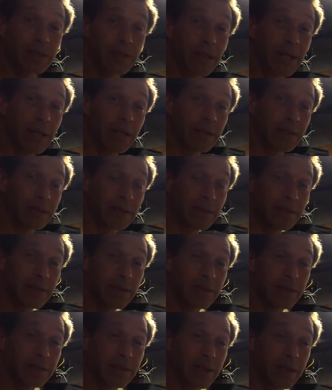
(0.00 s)
is not.
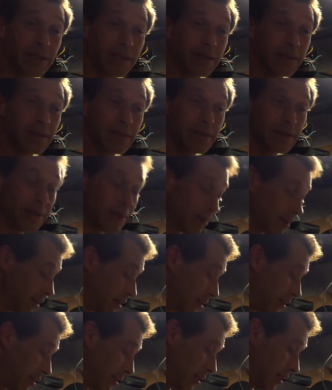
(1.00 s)
It's a
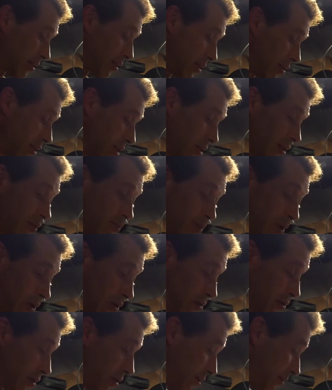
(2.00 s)
little of
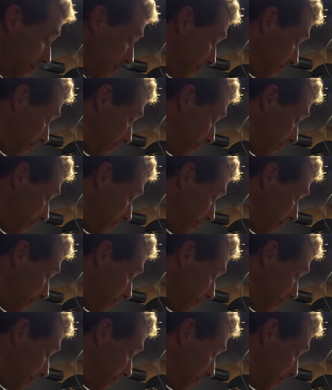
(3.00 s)
both.